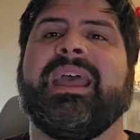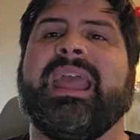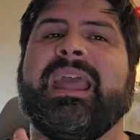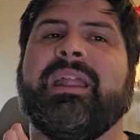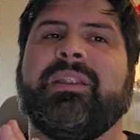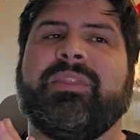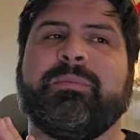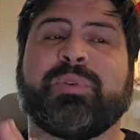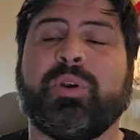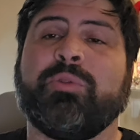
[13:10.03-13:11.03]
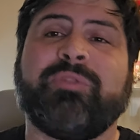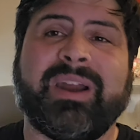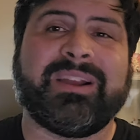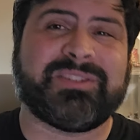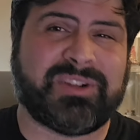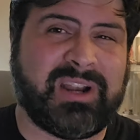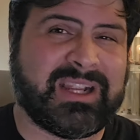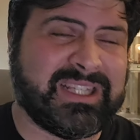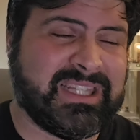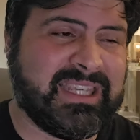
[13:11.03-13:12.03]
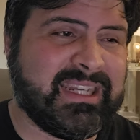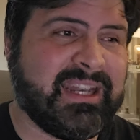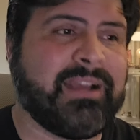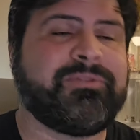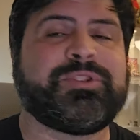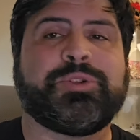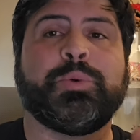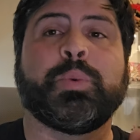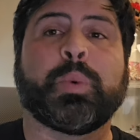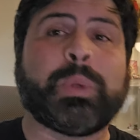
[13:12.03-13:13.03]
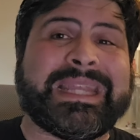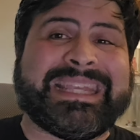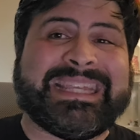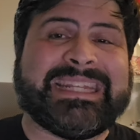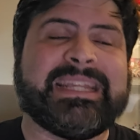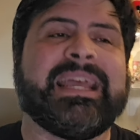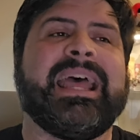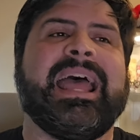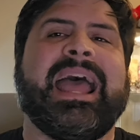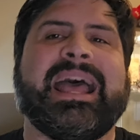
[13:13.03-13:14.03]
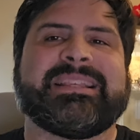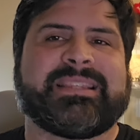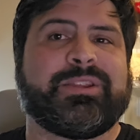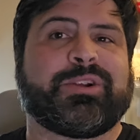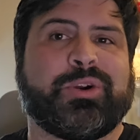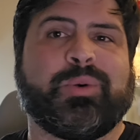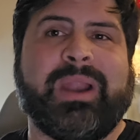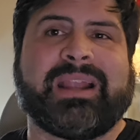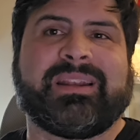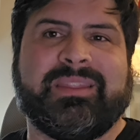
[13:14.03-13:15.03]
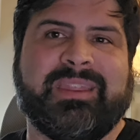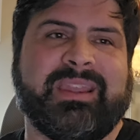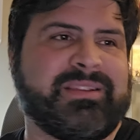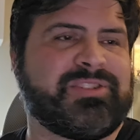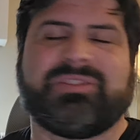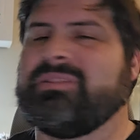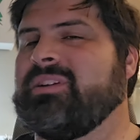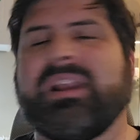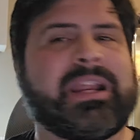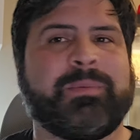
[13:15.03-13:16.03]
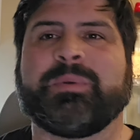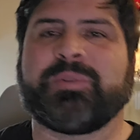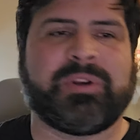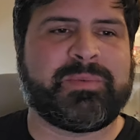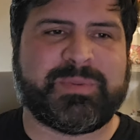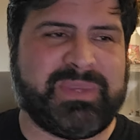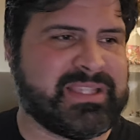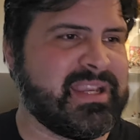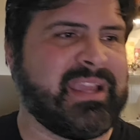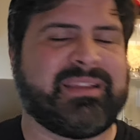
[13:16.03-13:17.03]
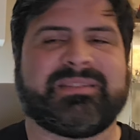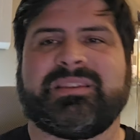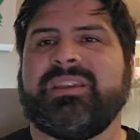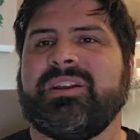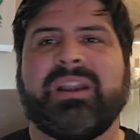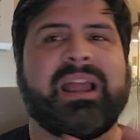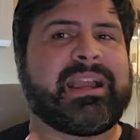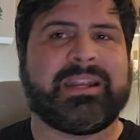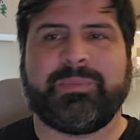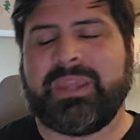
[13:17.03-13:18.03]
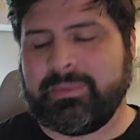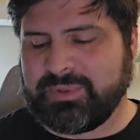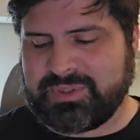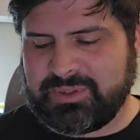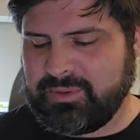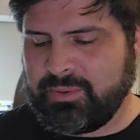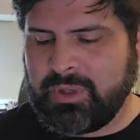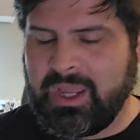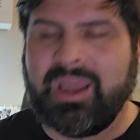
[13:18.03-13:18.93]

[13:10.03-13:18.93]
and the profiles are not clean enough to read as the correct things. You're not going to be able to run them as Beast Nagas. You're not going to be able to